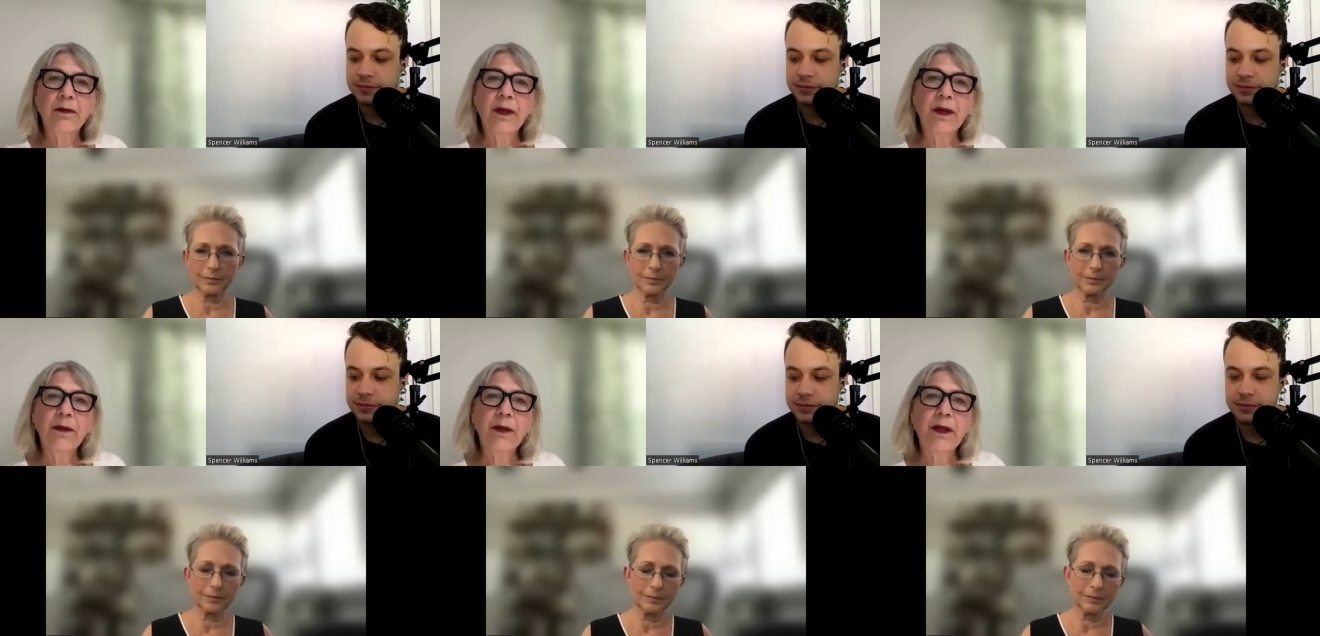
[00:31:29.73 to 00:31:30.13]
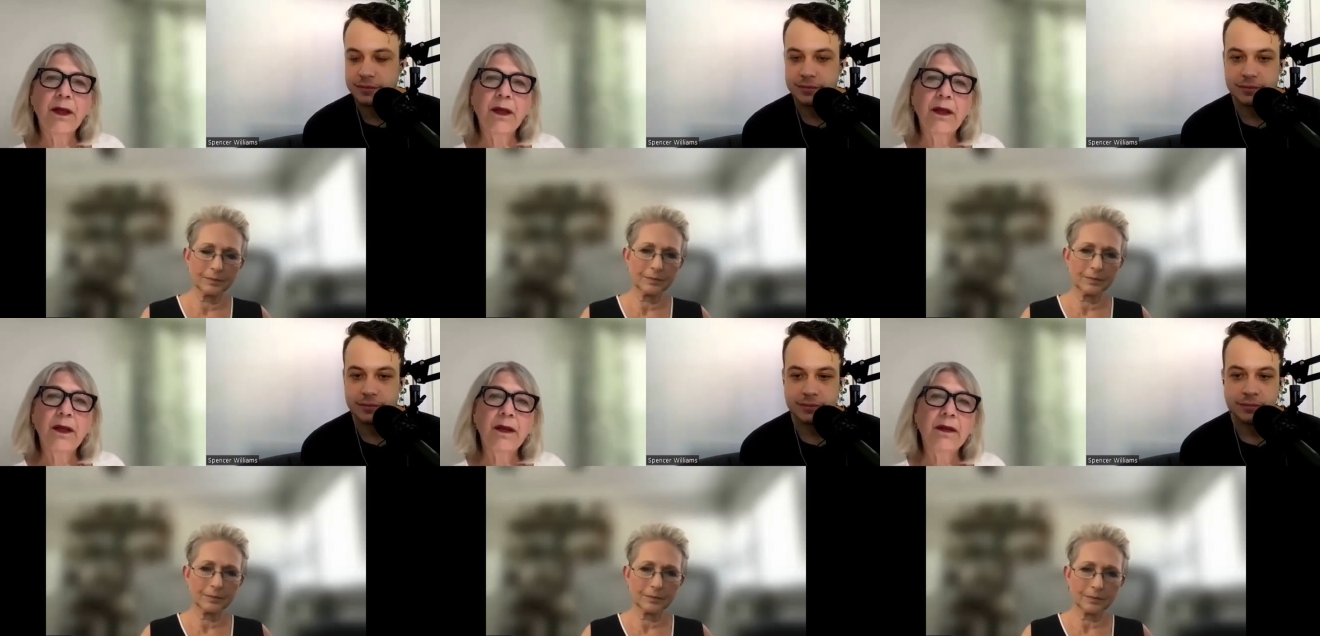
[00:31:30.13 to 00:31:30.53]

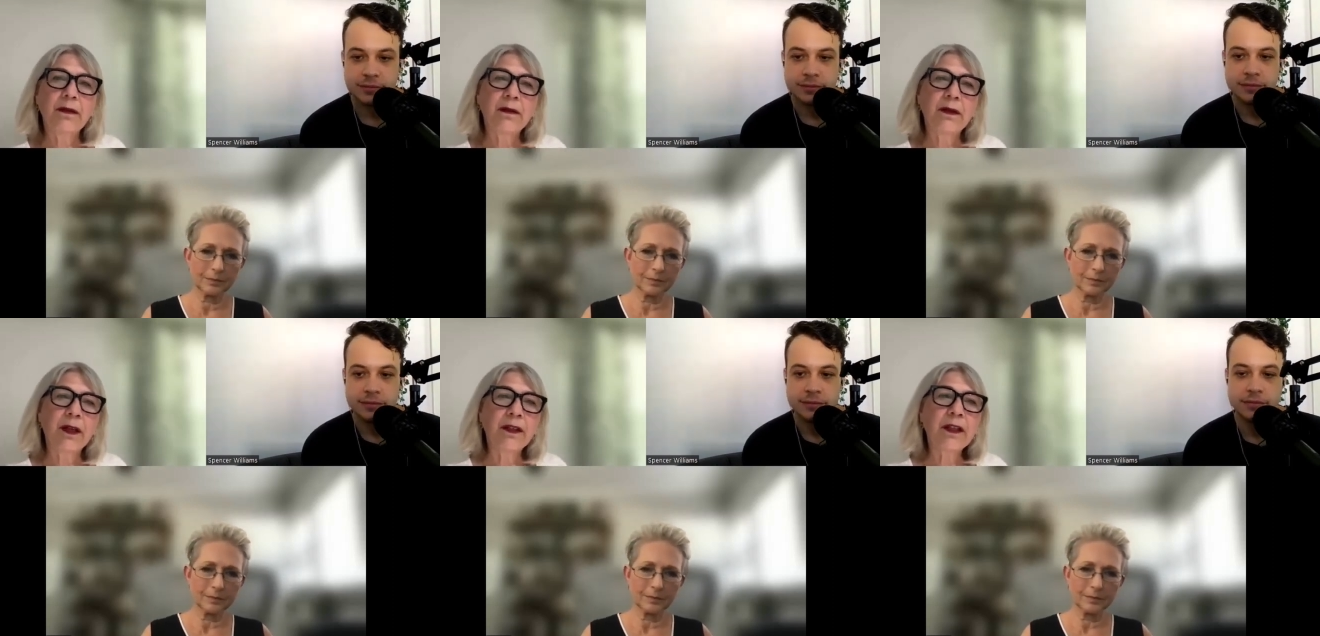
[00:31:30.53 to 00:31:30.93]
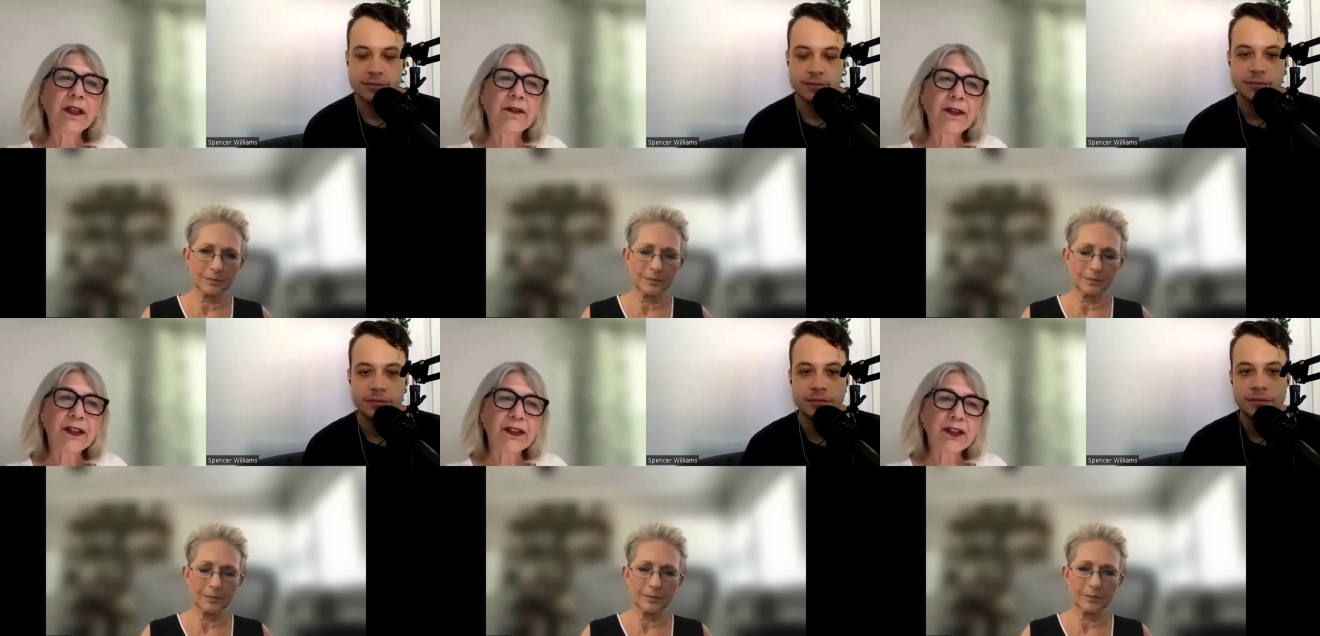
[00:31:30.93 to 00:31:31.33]
Speaker 1: maybe
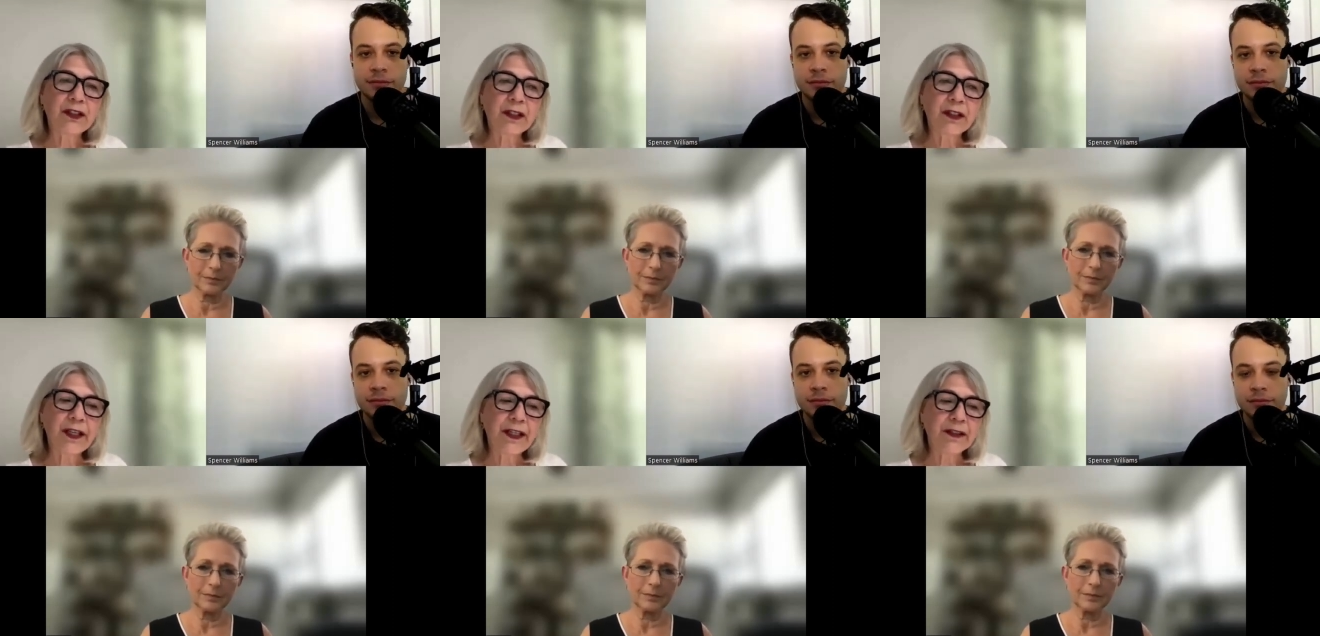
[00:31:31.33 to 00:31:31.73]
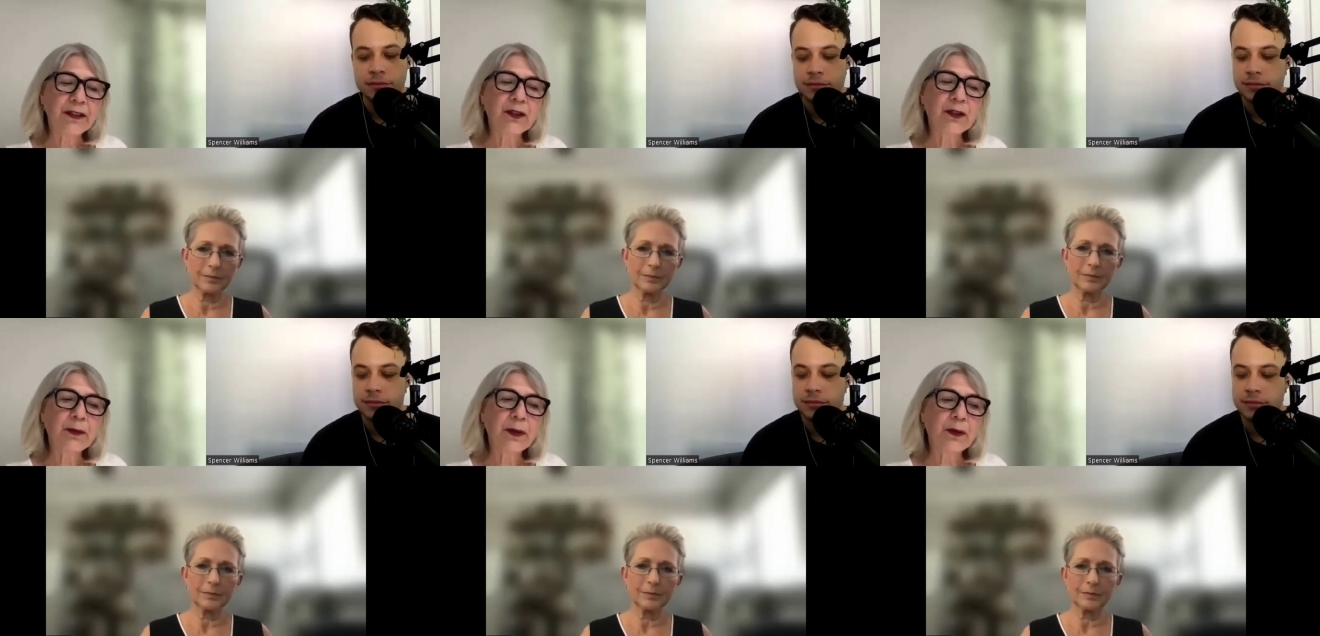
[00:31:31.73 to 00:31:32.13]
unconventional
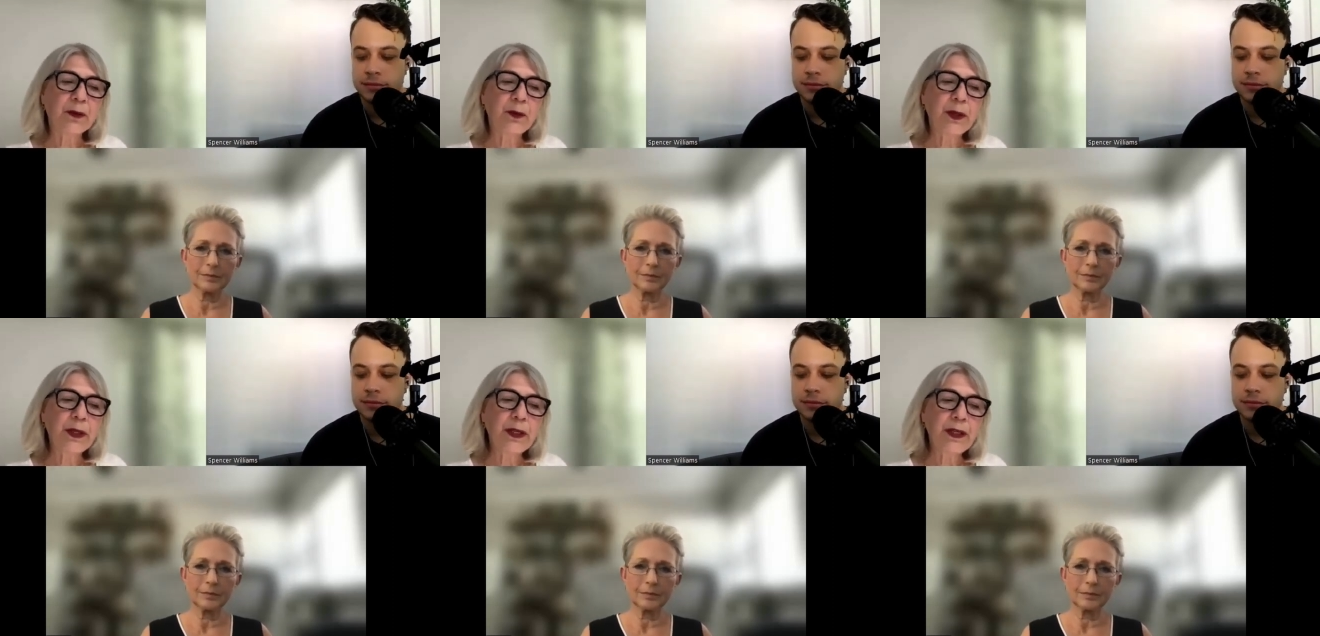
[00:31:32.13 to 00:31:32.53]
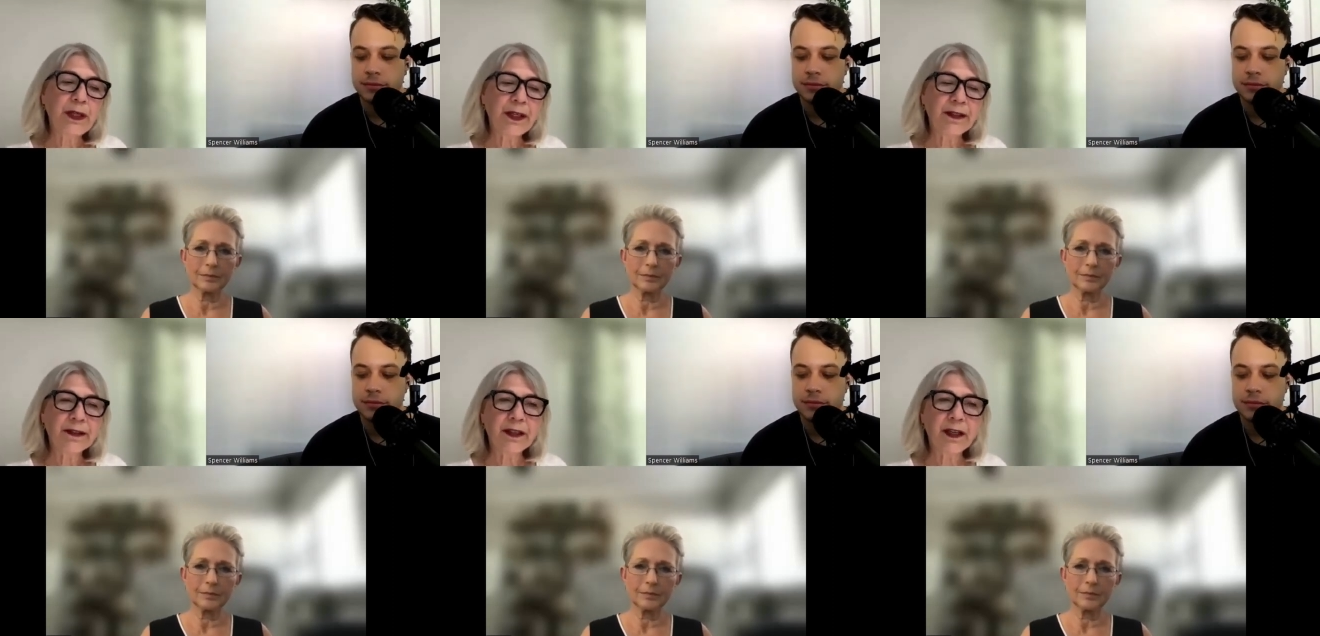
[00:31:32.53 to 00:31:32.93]
answer, but
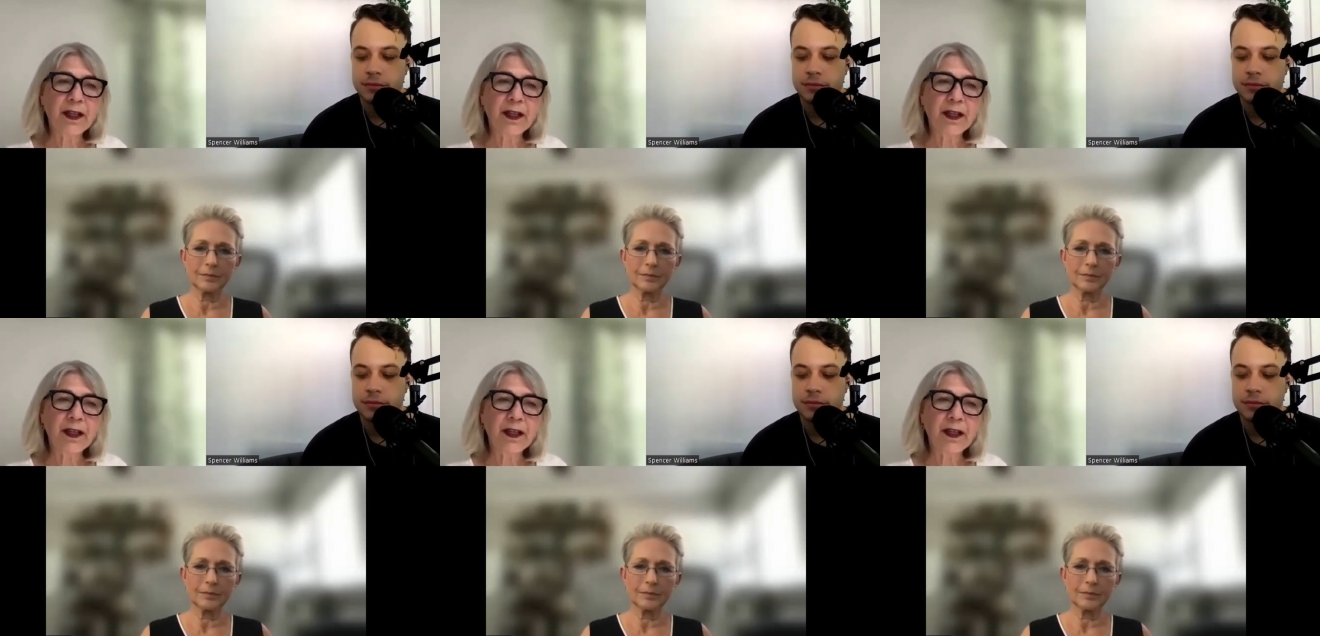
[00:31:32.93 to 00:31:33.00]
we as